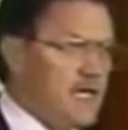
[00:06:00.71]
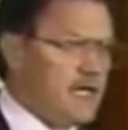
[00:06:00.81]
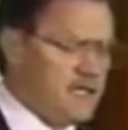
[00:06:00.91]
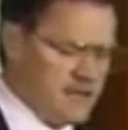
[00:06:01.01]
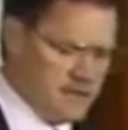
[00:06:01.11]

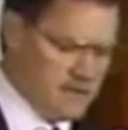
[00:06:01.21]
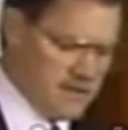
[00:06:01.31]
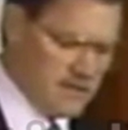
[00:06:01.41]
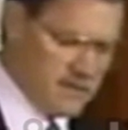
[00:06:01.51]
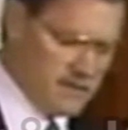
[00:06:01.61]
and under
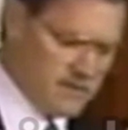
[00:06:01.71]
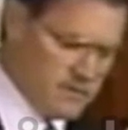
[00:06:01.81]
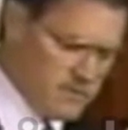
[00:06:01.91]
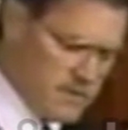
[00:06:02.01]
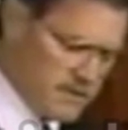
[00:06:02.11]
the
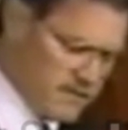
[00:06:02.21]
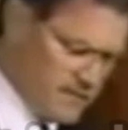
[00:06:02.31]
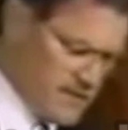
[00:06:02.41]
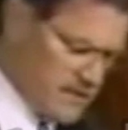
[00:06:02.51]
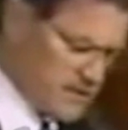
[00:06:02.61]
rubric of